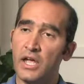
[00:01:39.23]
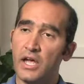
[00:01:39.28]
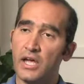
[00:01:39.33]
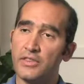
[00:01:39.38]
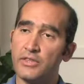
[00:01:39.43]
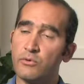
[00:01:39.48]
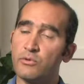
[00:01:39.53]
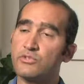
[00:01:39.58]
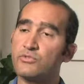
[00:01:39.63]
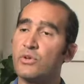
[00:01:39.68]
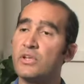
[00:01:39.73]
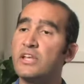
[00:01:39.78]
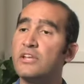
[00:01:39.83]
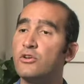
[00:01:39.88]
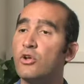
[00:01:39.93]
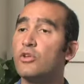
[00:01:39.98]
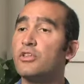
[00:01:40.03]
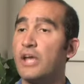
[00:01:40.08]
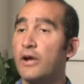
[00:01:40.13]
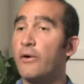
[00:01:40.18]
there was really
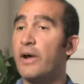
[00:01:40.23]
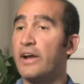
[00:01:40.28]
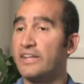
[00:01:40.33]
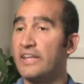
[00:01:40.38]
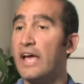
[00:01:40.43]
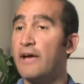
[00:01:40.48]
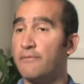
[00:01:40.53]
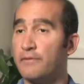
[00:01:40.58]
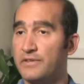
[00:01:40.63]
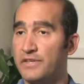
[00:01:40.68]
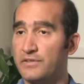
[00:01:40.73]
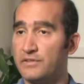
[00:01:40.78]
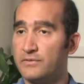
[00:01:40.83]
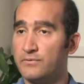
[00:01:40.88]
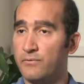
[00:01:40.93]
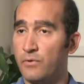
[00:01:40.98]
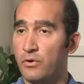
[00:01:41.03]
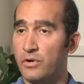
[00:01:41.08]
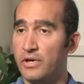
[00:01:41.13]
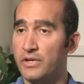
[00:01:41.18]
no direct evidence
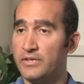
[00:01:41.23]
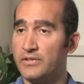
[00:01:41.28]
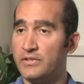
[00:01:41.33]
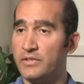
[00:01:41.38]
for it.